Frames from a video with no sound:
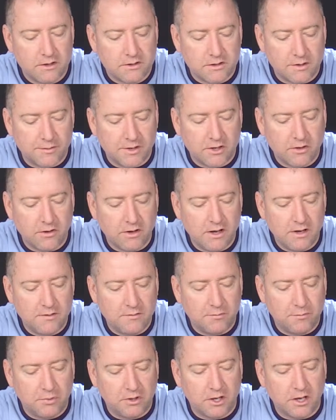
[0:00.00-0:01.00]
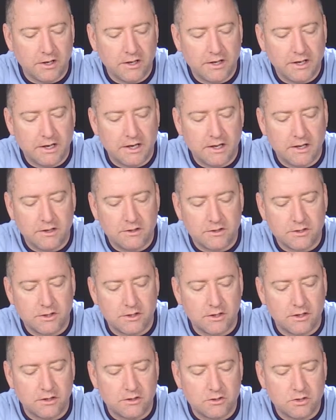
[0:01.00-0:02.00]
So I'm going to go ahead and plug it into
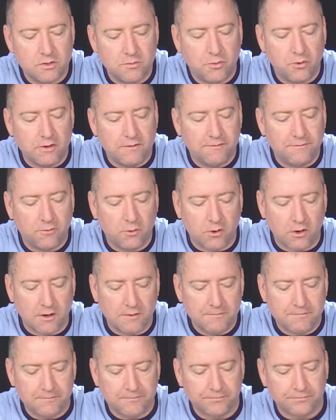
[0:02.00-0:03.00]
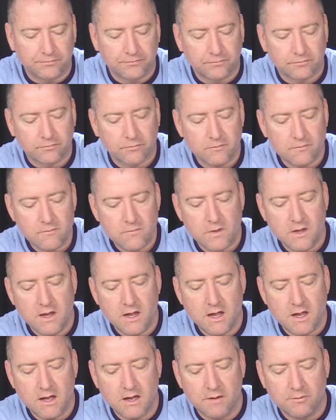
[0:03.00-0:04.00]
the 2.4,
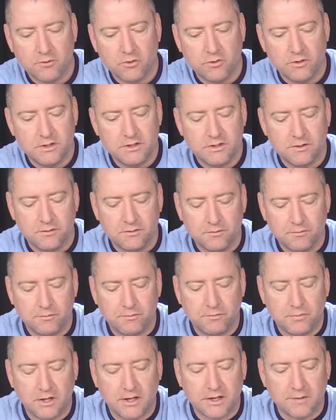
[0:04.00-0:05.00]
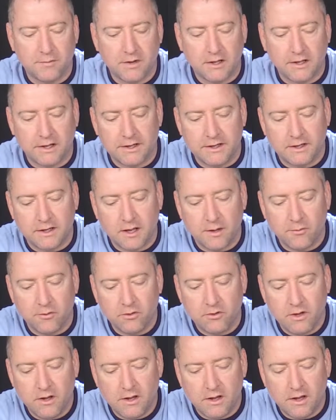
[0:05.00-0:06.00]
and I'm going to plug in my lightning
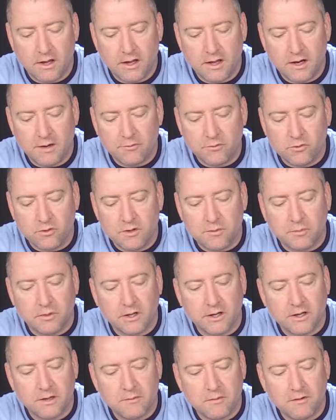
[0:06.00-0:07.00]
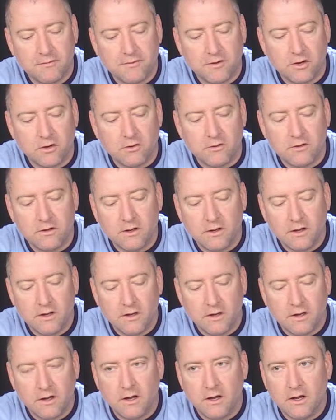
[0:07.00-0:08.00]
cable, and I'm going to plug in my phone,
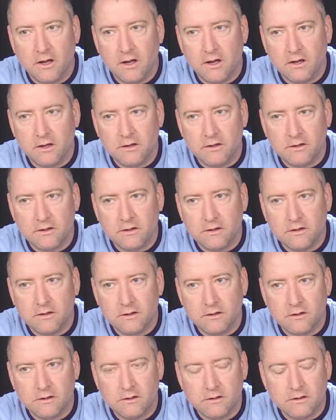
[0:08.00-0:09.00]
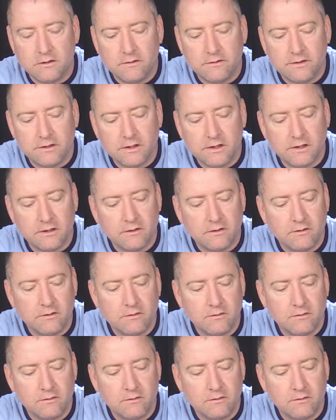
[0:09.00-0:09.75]
and you see it